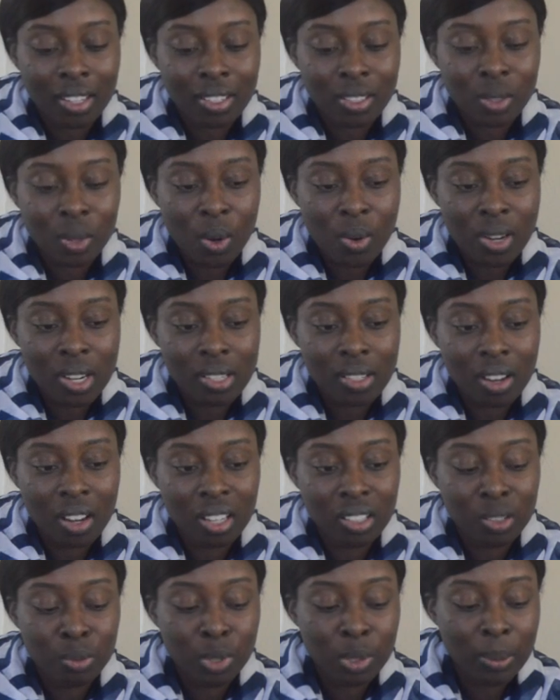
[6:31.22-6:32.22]
So I want to talk
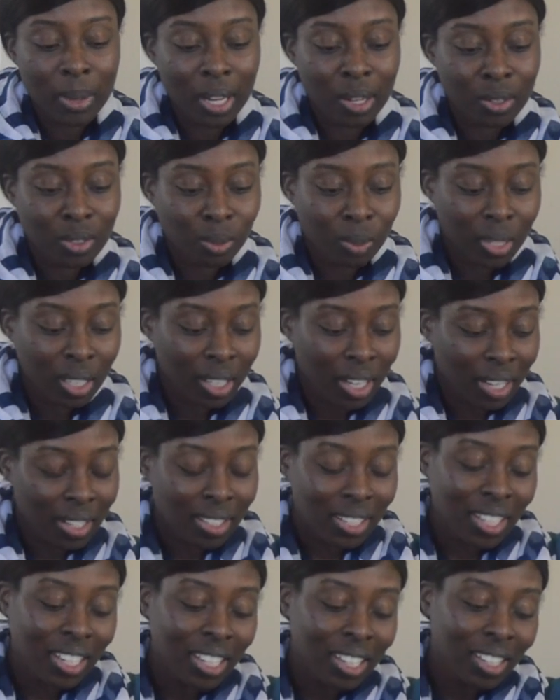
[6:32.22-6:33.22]
a little bit about
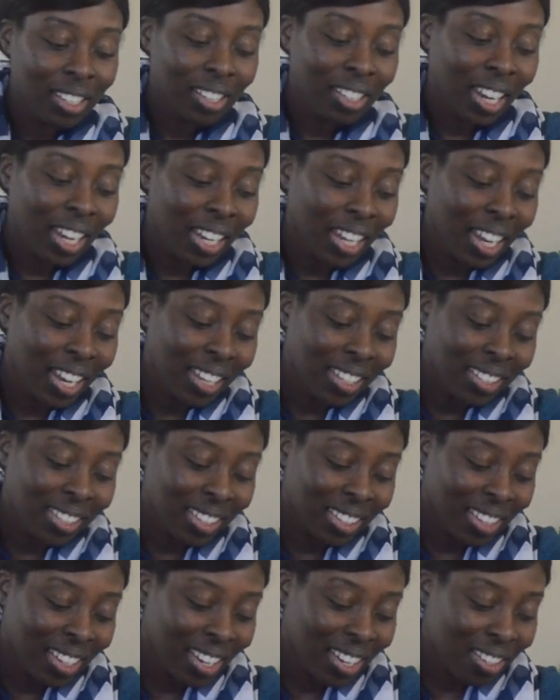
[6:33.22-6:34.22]
2019, I guess,
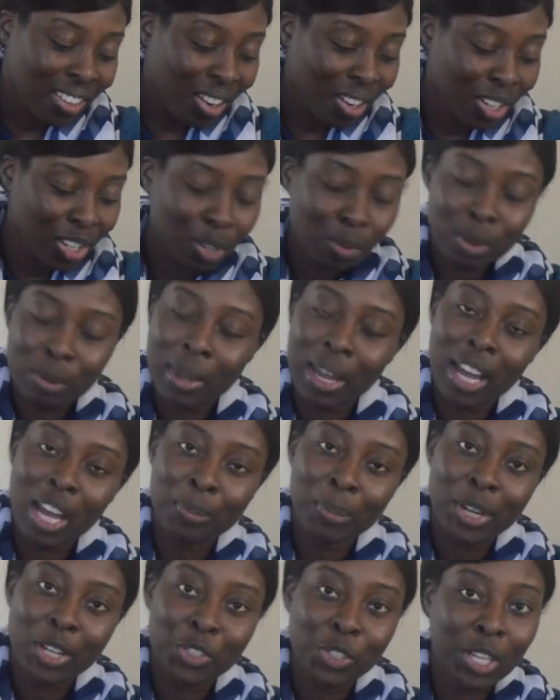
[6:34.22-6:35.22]
and then talk a little bit about how
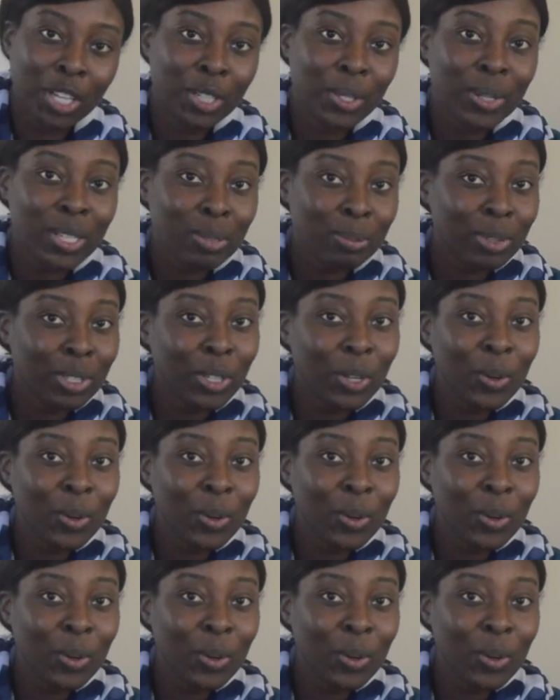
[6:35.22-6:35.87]
my channel has been